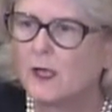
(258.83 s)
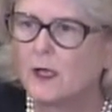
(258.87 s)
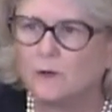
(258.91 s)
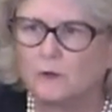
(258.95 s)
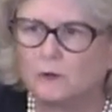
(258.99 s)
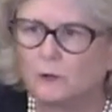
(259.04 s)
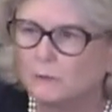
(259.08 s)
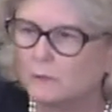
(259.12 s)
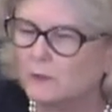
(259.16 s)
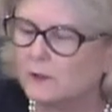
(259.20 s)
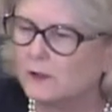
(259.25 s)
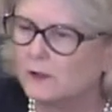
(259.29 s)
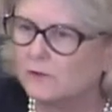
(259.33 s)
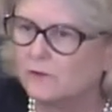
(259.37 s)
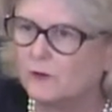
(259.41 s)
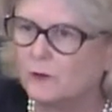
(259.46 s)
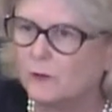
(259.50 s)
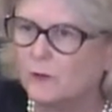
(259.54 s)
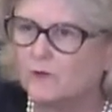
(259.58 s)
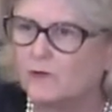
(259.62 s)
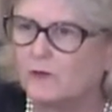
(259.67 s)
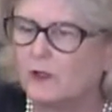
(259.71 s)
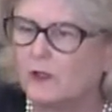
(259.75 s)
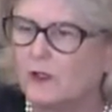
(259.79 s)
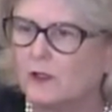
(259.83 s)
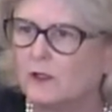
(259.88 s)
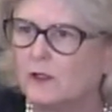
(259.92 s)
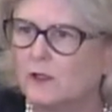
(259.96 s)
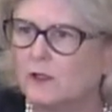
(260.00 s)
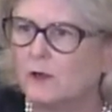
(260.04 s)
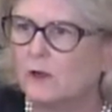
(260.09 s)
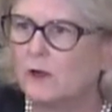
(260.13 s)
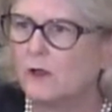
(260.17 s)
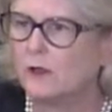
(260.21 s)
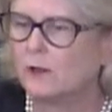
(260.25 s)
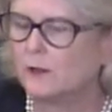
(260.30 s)
I don't believe there was
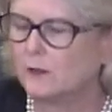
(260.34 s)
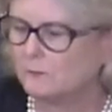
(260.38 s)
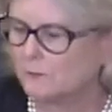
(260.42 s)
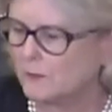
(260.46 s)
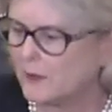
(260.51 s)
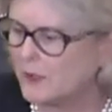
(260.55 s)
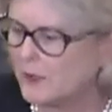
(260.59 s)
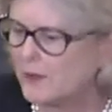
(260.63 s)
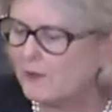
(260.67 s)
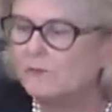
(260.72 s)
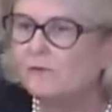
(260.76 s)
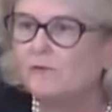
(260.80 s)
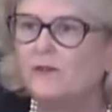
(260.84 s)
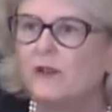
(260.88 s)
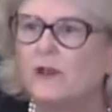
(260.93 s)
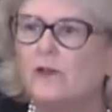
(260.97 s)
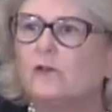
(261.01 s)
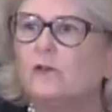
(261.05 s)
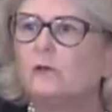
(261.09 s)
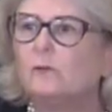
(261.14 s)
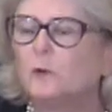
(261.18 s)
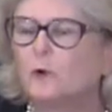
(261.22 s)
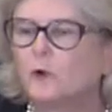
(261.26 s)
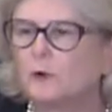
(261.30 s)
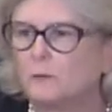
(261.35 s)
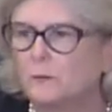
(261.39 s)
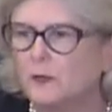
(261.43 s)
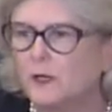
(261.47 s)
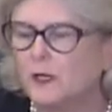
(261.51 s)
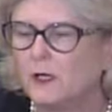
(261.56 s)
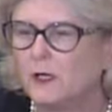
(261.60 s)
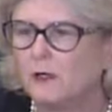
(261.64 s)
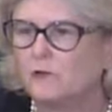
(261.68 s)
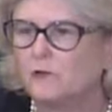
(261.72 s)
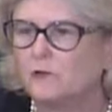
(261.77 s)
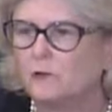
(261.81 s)
anything on a Facebook
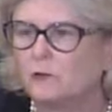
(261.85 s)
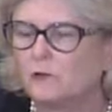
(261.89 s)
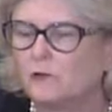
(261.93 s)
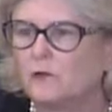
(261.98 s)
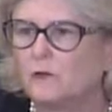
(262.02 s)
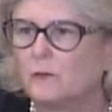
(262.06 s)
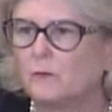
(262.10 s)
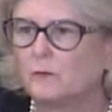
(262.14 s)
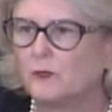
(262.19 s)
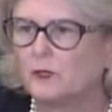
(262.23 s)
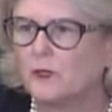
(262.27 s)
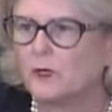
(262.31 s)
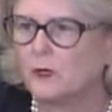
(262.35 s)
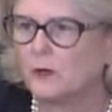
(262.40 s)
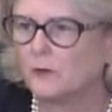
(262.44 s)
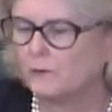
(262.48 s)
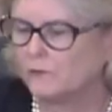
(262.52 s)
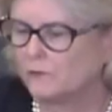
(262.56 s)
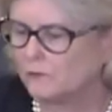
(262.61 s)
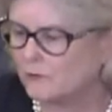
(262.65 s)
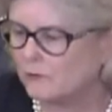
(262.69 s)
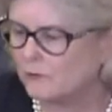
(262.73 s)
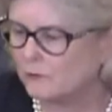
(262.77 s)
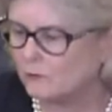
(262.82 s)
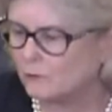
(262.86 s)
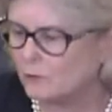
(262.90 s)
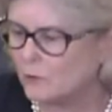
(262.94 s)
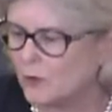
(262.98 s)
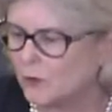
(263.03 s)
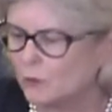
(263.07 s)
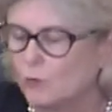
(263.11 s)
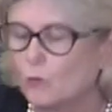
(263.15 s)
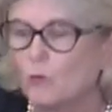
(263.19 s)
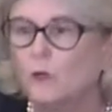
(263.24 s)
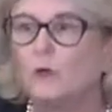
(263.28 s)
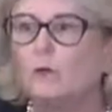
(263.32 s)
page or something else that
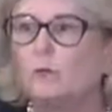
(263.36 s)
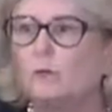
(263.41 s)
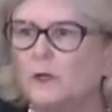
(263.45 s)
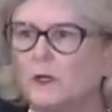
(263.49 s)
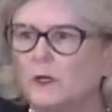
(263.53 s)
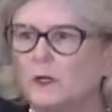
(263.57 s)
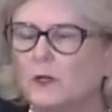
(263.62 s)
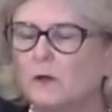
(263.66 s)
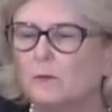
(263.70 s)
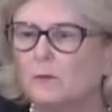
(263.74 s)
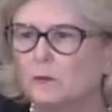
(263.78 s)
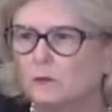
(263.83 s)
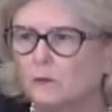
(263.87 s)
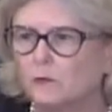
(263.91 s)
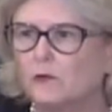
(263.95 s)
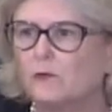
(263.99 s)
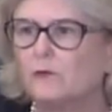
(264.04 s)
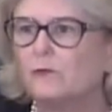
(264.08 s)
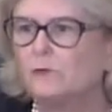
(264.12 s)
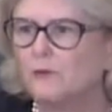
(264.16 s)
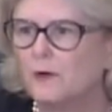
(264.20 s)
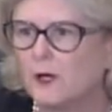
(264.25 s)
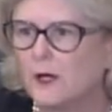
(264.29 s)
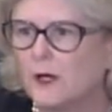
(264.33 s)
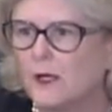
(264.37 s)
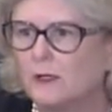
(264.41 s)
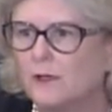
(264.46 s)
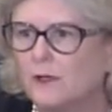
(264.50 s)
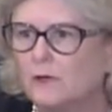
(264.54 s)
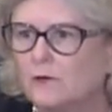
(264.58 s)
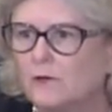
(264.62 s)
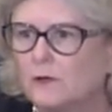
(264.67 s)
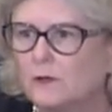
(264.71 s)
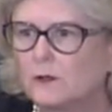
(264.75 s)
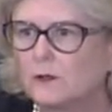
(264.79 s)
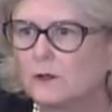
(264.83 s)
one would have been able to
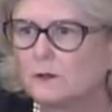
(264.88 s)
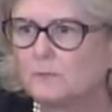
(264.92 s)
find.